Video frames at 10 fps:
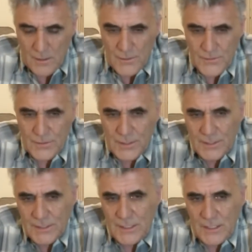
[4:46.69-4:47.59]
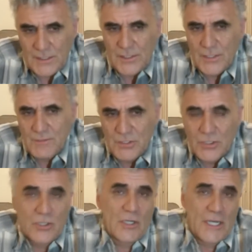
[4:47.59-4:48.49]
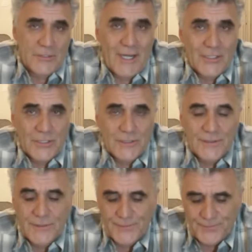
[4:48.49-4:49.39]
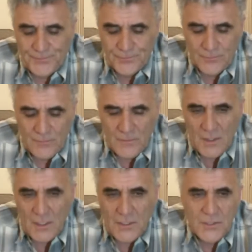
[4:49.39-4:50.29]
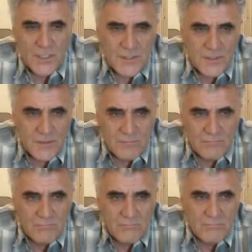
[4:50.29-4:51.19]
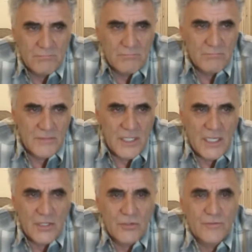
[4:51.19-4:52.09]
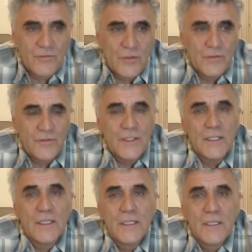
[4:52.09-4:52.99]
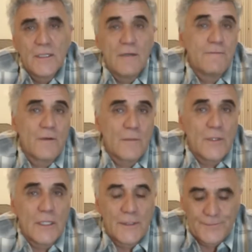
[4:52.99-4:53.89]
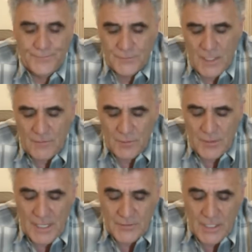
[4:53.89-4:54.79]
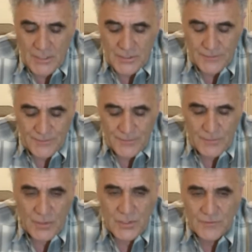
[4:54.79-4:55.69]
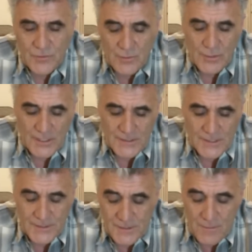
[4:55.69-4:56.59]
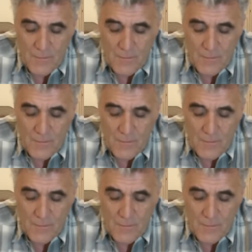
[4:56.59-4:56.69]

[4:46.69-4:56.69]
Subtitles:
So you can see there is material attractions. It just, they could fulfill a formula. That would be the attraction, because the formula exists.